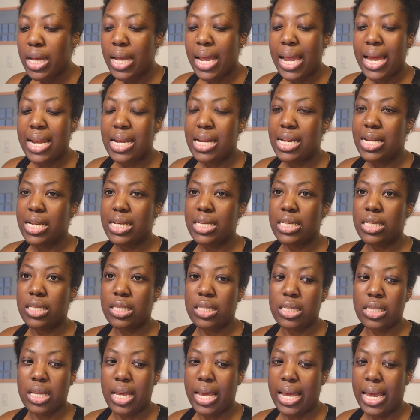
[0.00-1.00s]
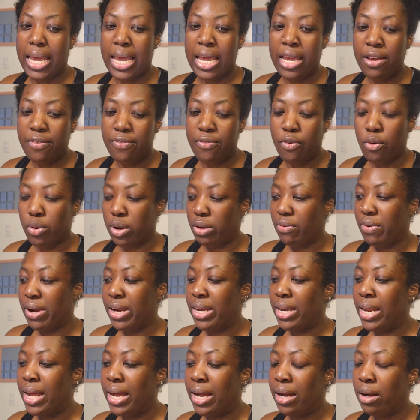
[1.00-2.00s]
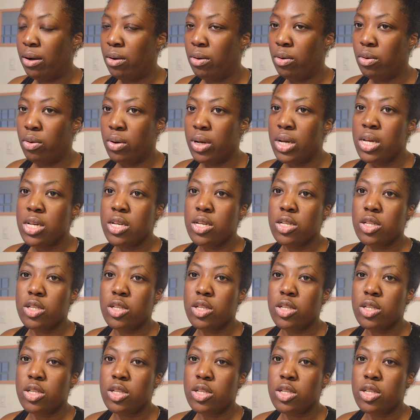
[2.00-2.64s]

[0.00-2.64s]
and it is 8:40 right now.